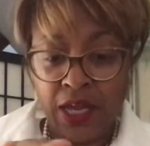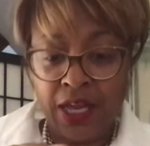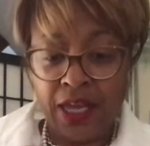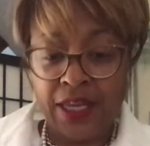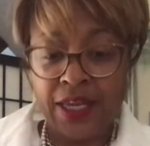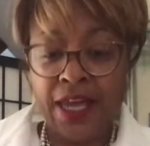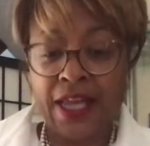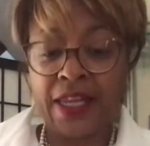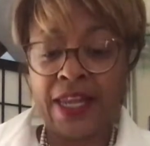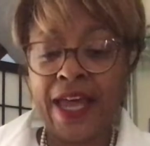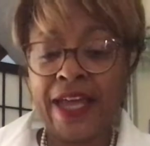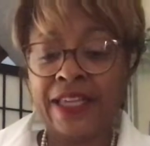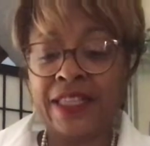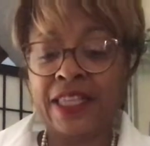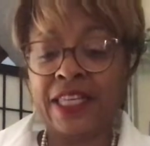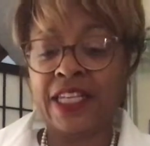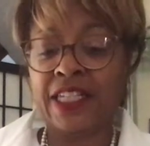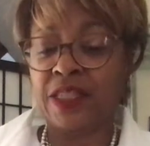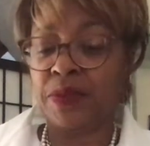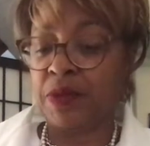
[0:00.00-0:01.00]
And I like
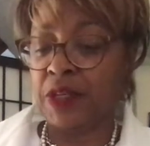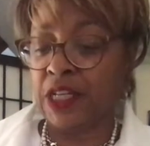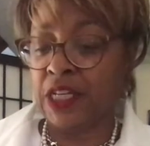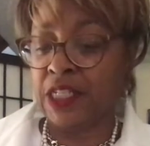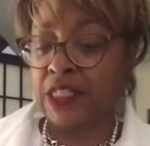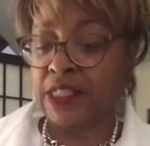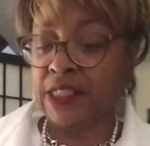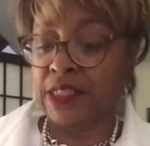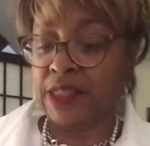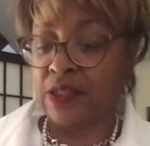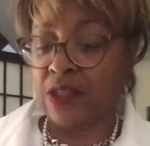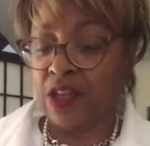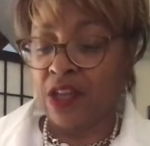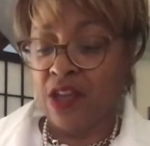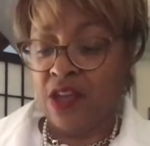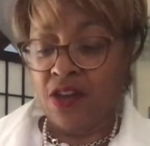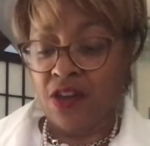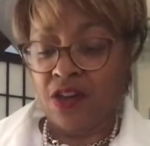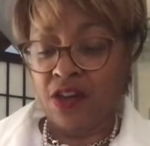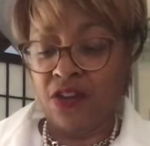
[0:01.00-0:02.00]
these because
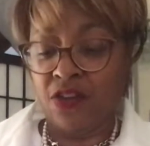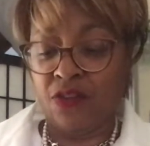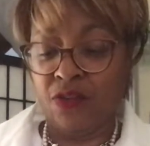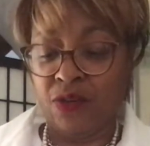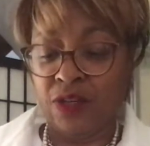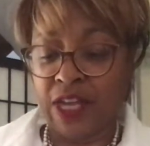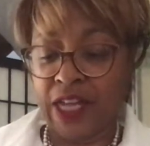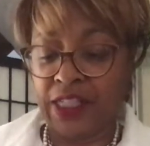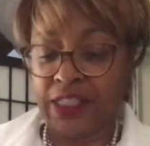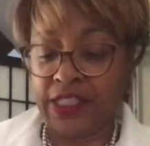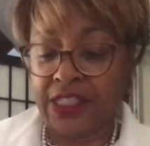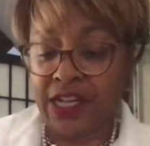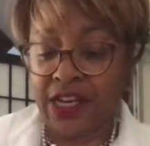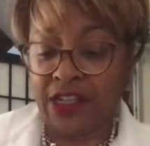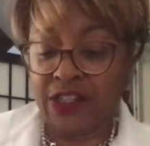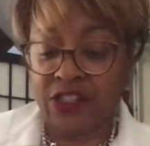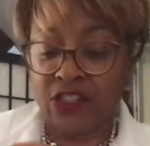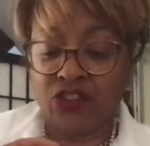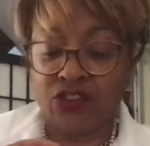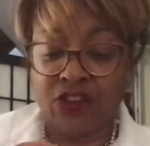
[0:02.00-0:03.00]
when I
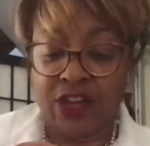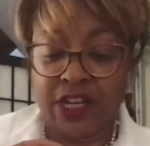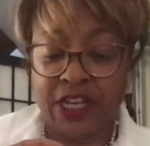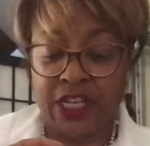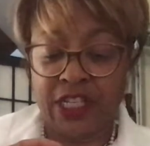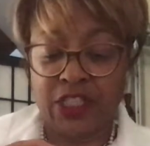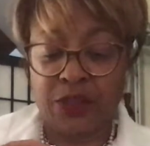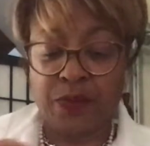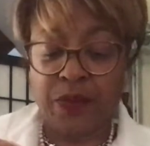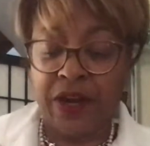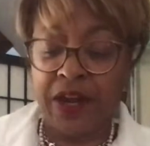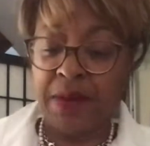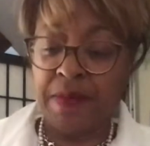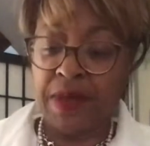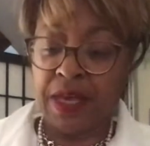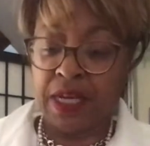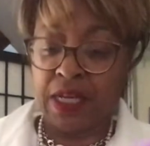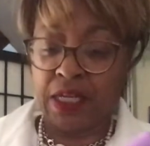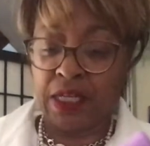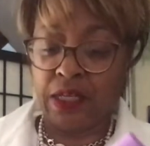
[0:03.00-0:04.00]
start to try to
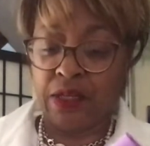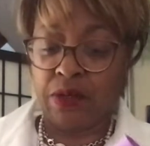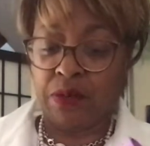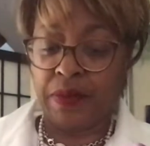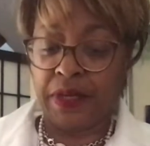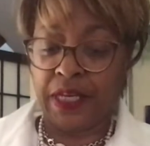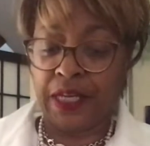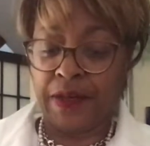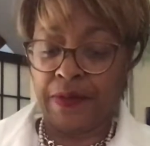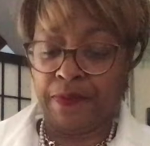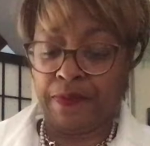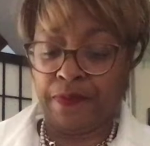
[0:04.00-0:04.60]
experiment a little bit,